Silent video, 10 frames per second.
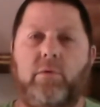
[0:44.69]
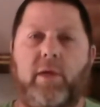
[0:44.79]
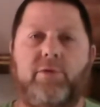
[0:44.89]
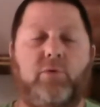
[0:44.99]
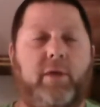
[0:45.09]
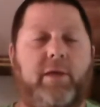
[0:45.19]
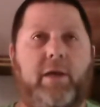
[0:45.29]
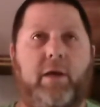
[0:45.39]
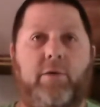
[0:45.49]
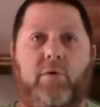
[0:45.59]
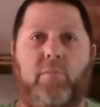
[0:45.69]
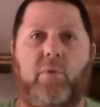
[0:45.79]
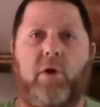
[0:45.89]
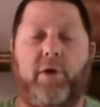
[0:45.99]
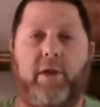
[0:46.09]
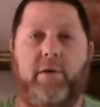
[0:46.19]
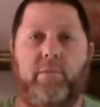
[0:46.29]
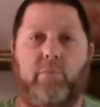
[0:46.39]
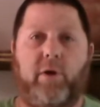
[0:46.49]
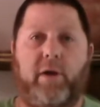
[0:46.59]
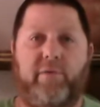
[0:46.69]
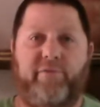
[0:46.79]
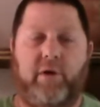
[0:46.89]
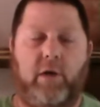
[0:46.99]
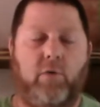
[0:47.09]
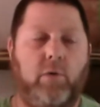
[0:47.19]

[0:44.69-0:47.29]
Actually, I did it under a broadhead video,